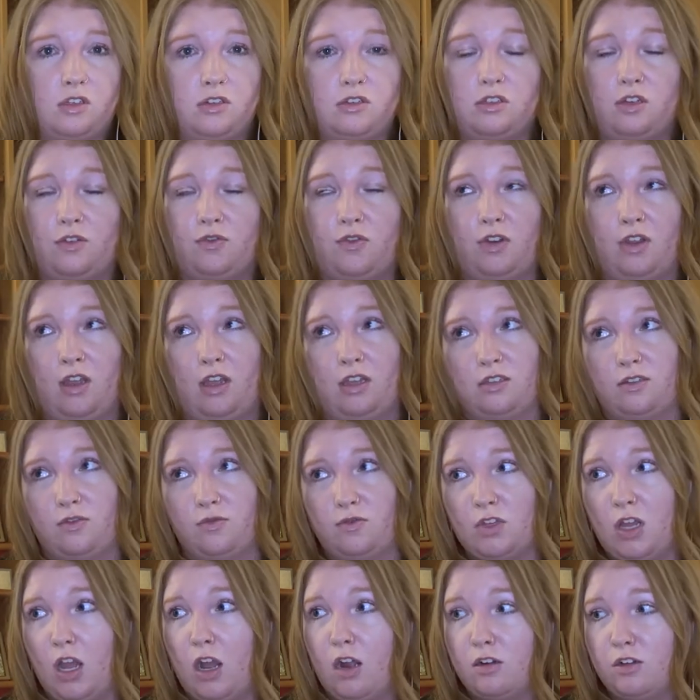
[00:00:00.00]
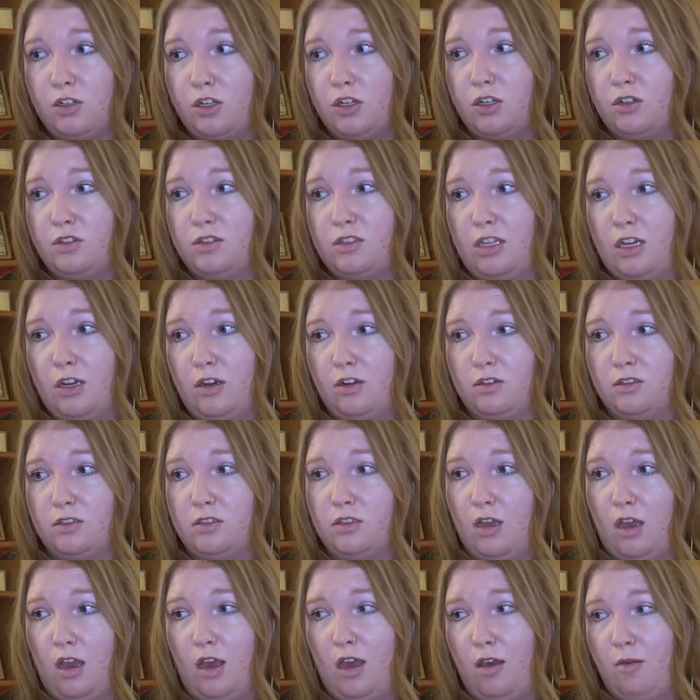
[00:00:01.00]
There's different kinds of doctors.
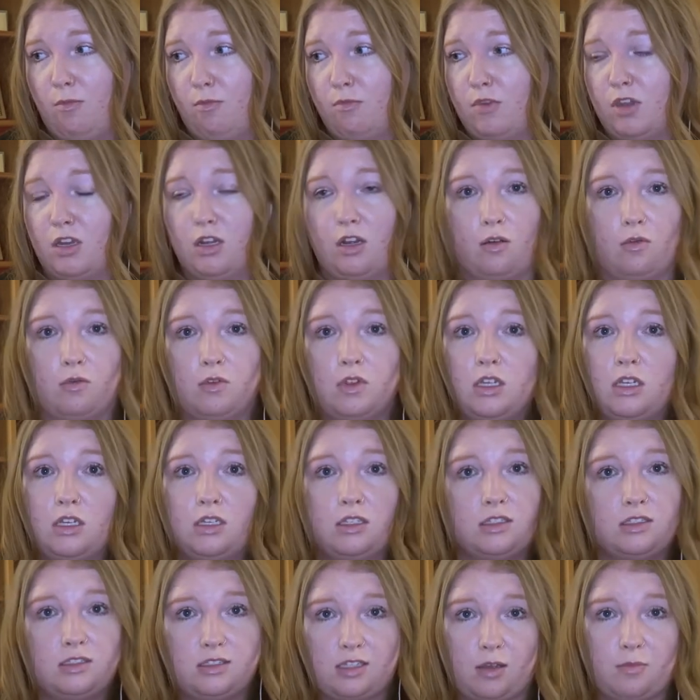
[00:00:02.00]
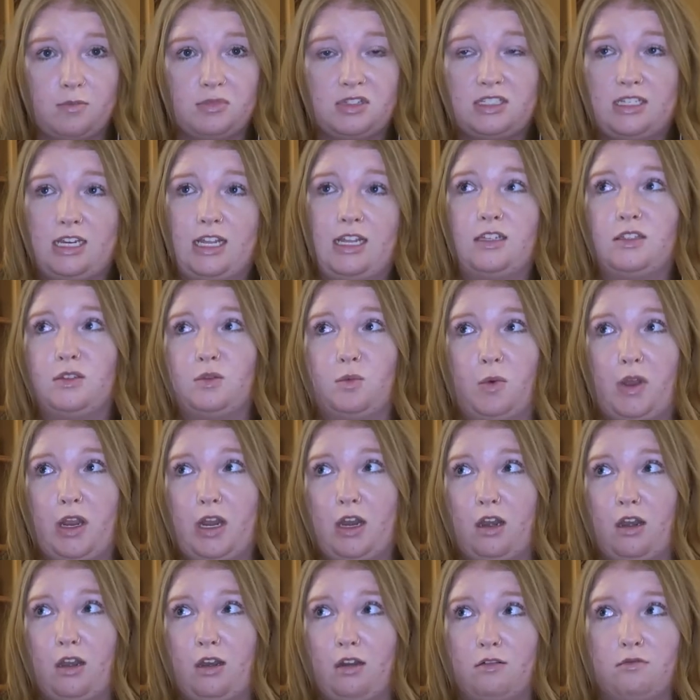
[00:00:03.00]
There's, um, you know, some states
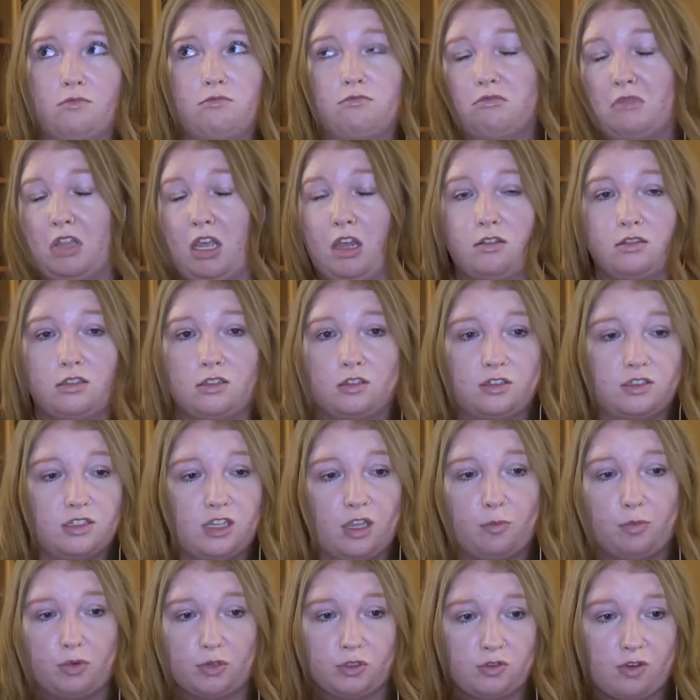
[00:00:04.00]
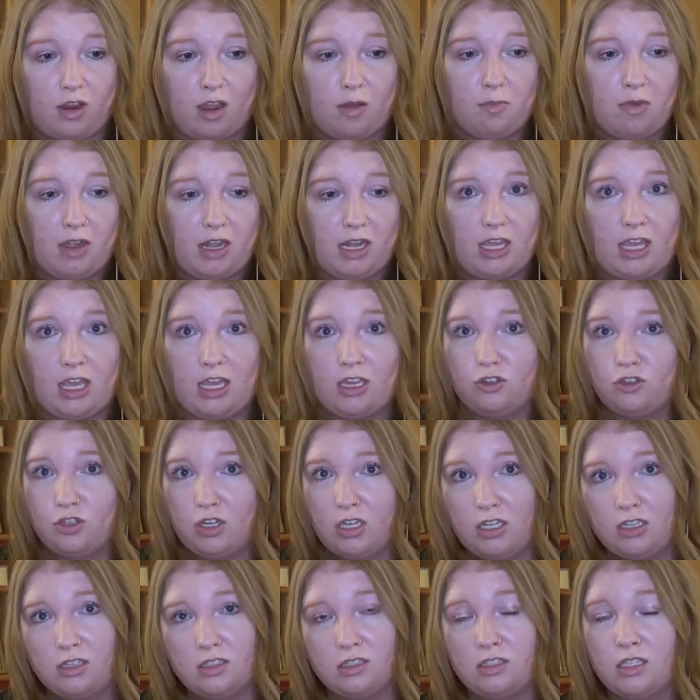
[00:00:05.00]
where counselors can prescribe
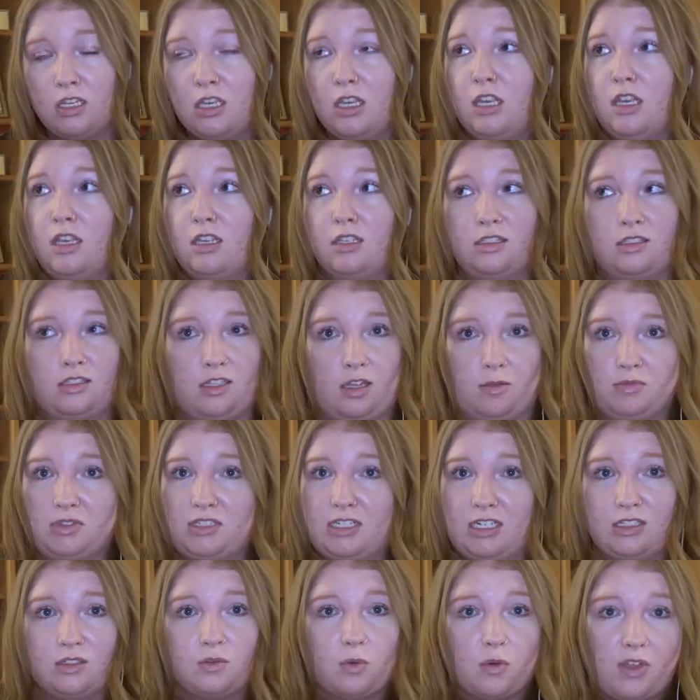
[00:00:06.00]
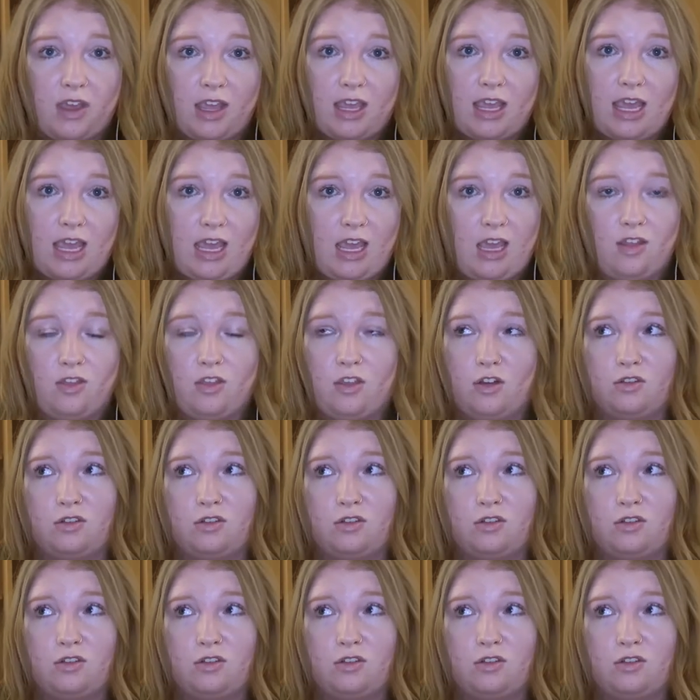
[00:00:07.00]
medications, some states where they can't.